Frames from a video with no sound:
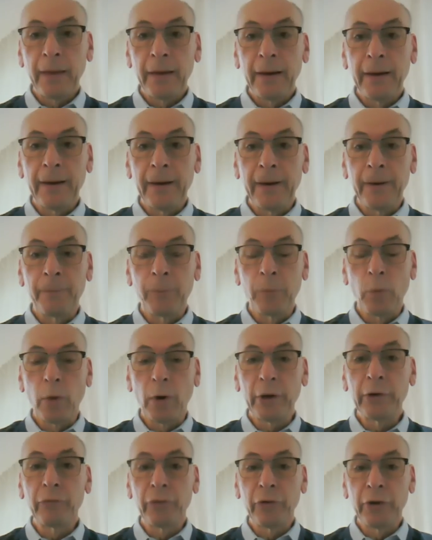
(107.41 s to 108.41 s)
Um,
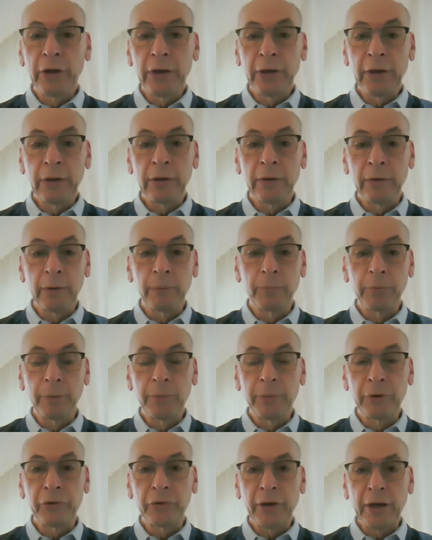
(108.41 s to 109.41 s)
one of the
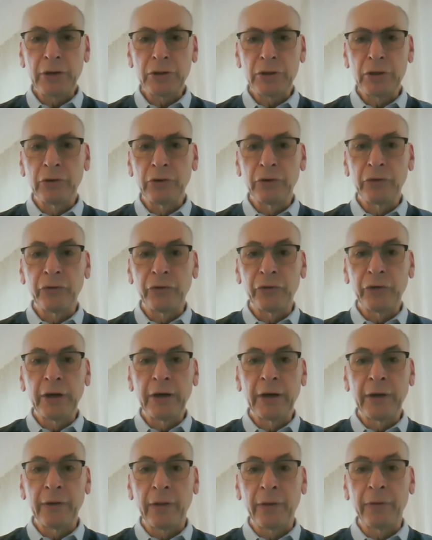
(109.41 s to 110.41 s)
implementations
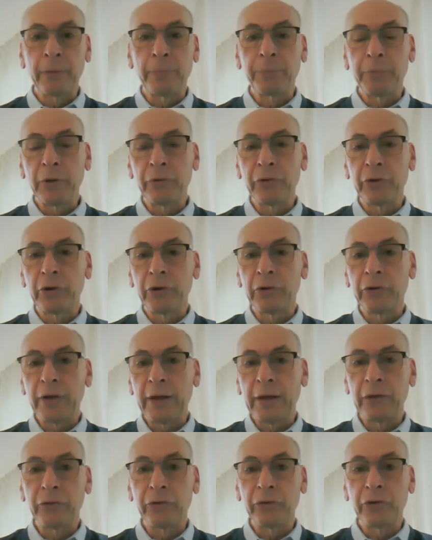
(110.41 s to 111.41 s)
uh, that the president
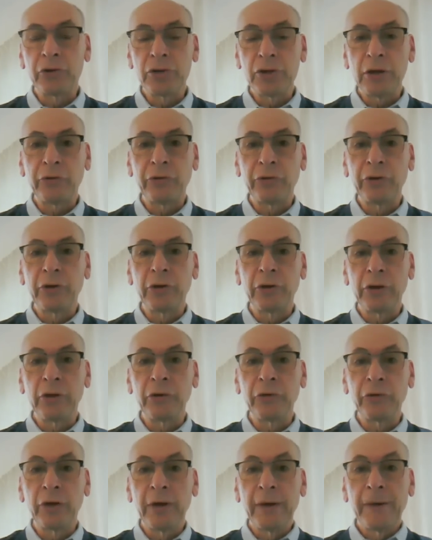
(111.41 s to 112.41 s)
has suggested
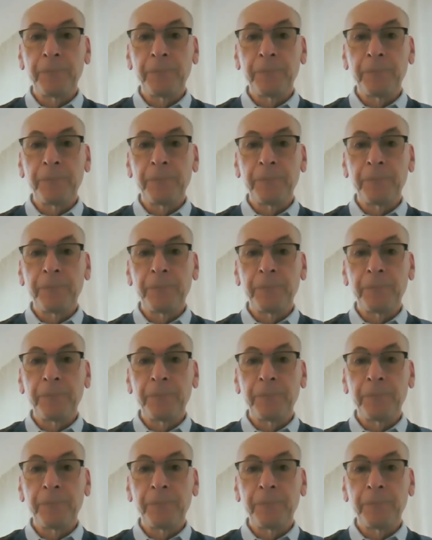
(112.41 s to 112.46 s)
is